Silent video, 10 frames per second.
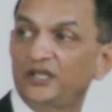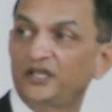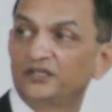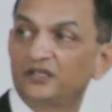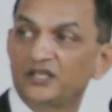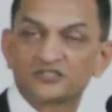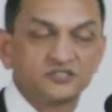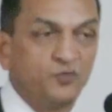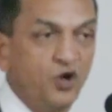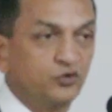in a
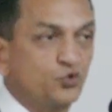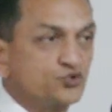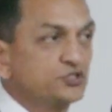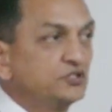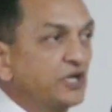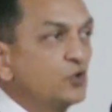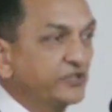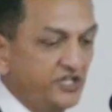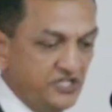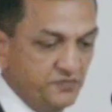small coastal
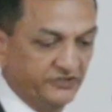town, KT